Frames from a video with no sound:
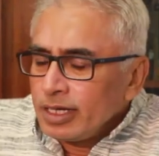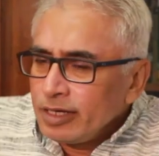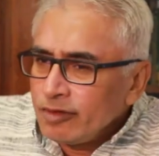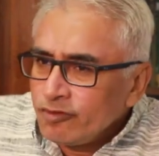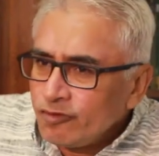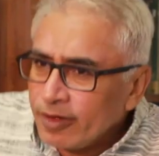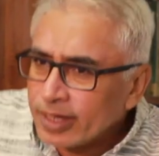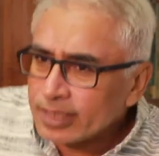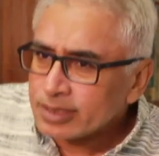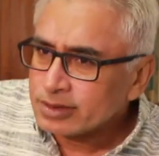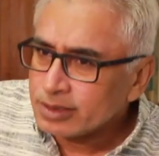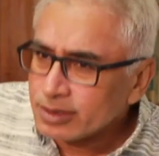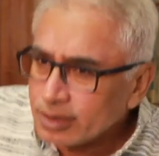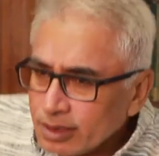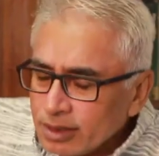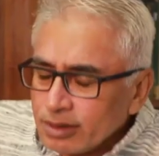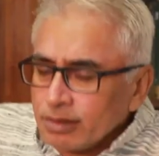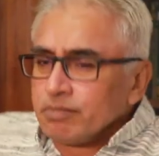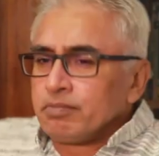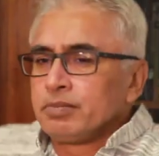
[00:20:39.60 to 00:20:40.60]
In fact,
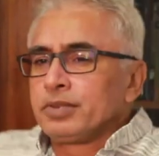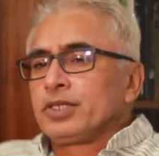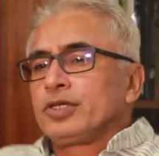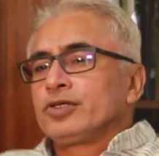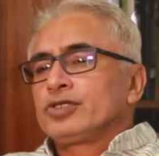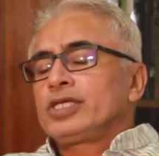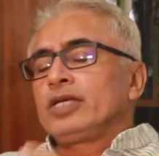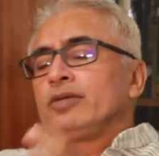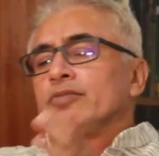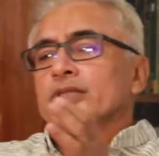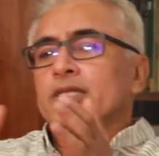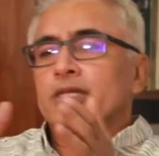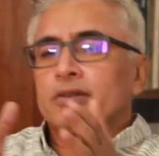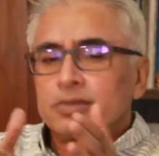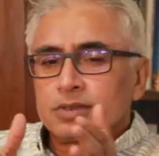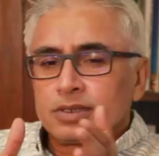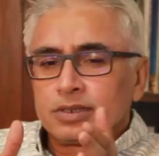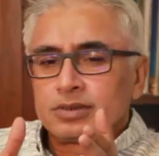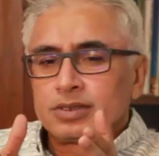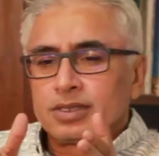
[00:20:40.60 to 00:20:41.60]
uh, uh, you see, the,
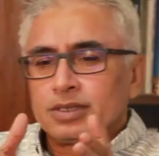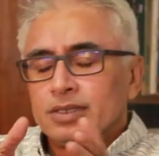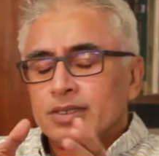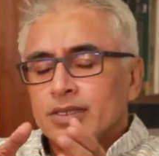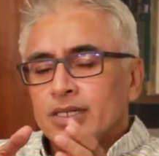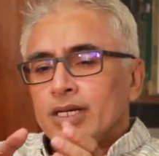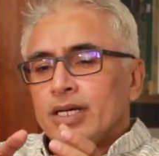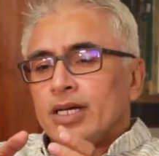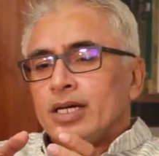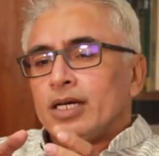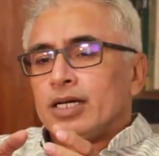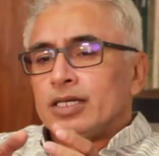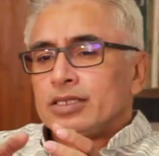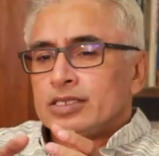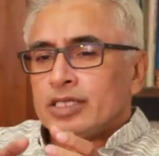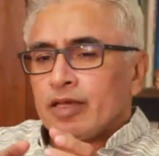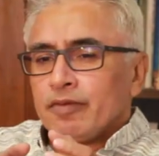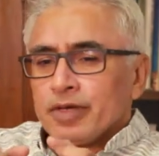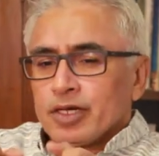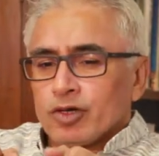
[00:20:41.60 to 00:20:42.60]
the, the,
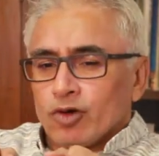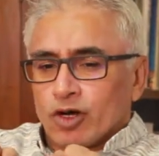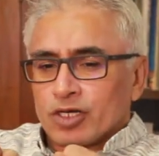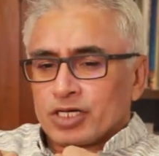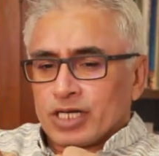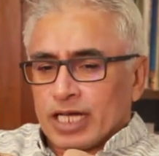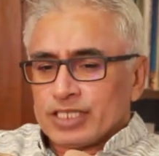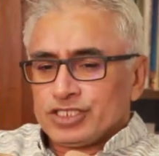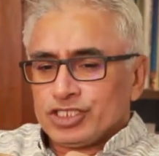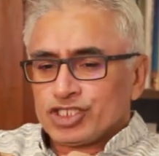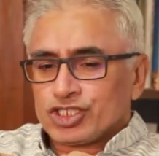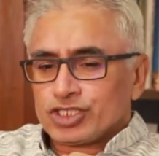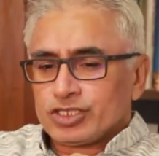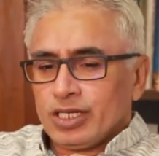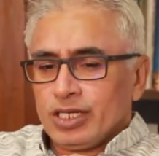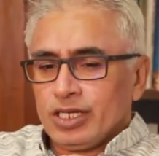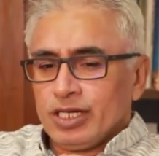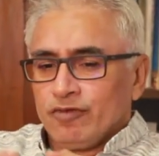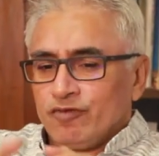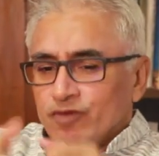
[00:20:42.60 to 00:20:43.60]
they were
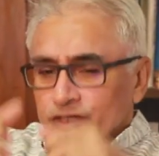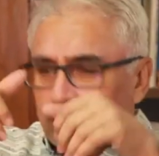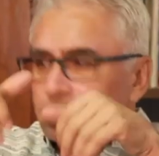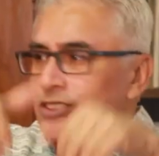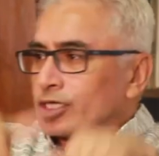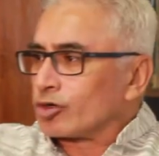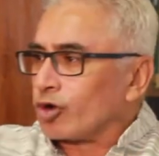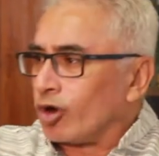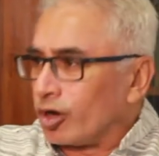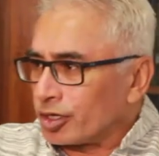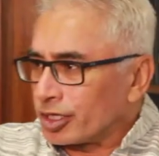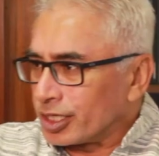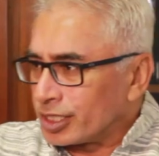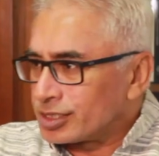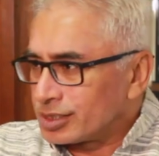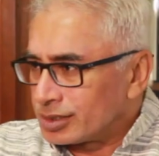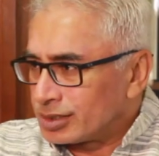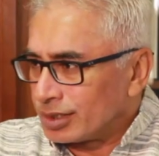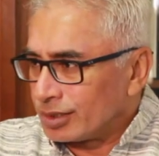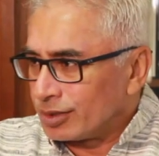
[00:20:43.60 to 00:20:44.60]
organizationally within the
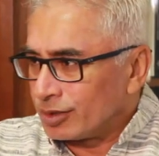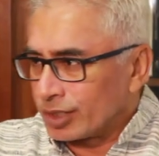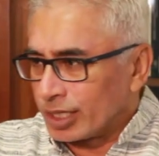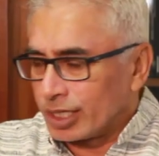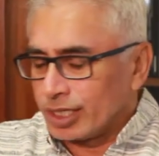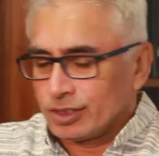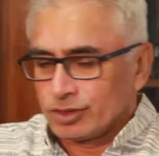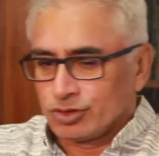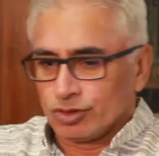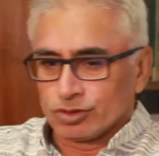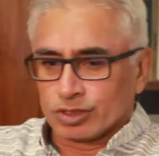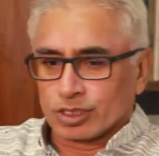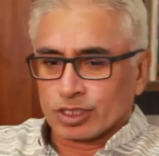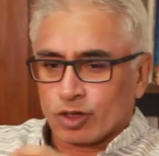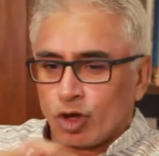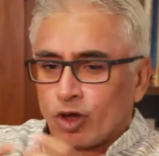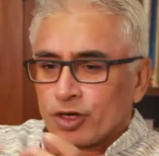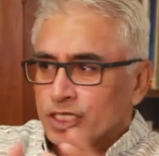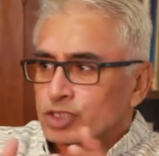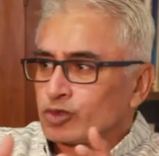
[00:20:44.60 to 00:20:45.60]
Congress. Yes. Okay, so
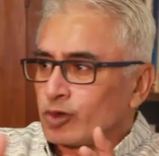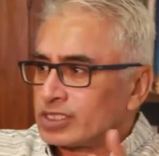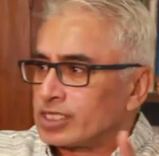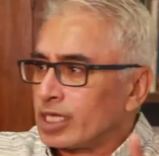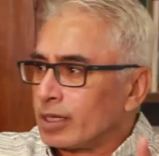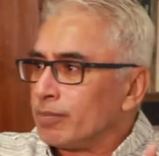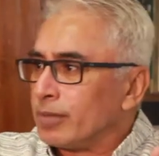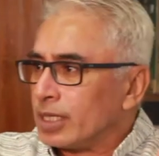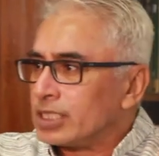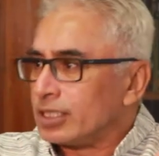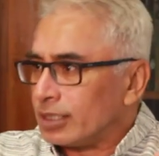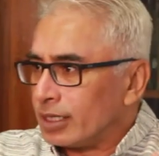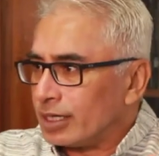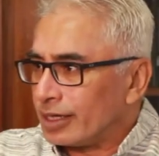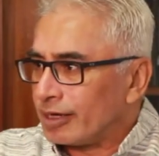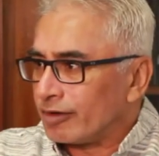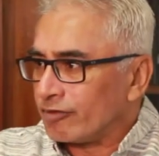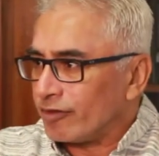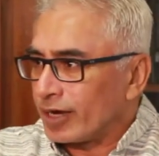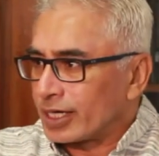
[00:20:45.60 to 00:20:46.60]
the Congress was their
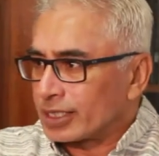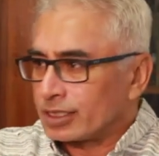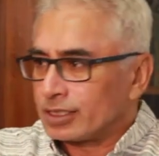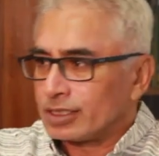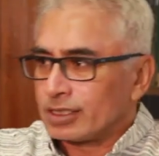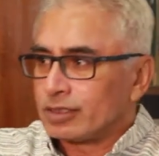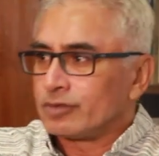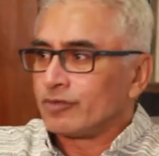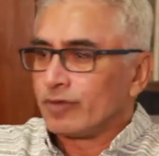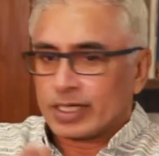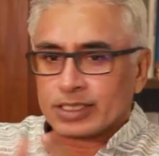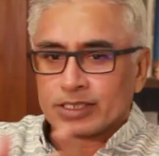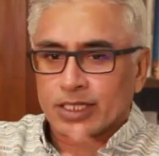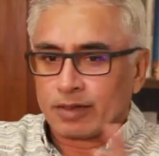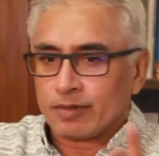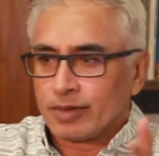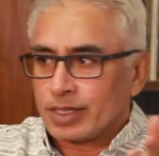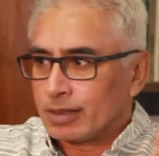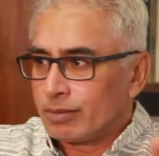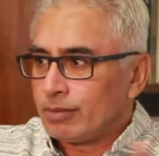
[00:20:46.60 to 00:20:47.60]
mother, in fact, uh, where
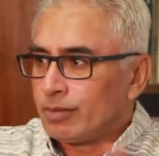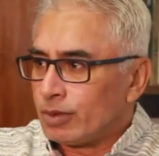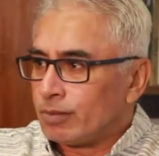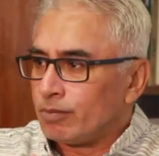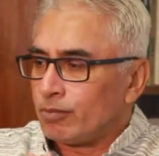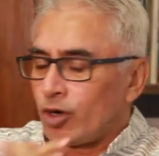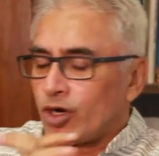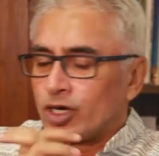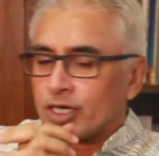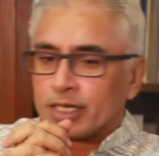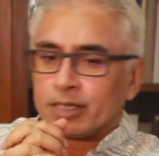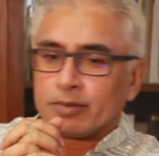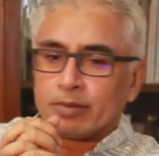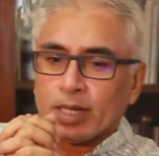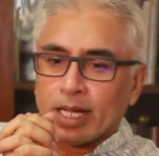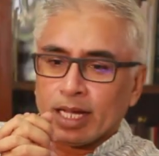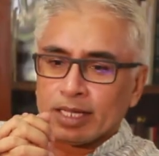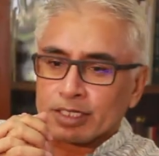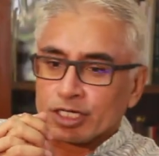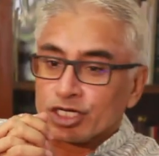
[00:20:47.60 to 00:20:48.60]
they were born
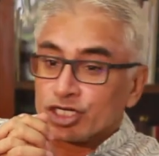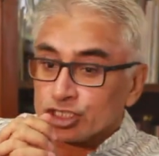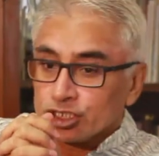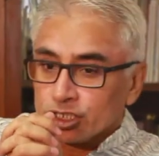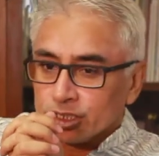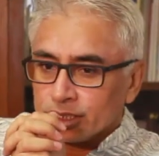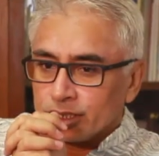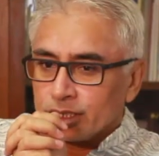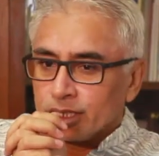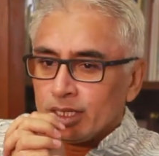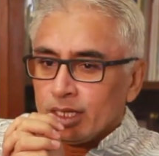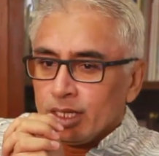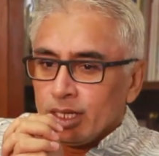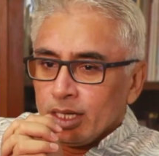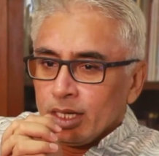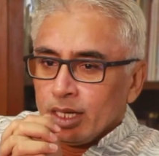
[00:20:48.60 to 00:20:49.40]
and, and nurtured,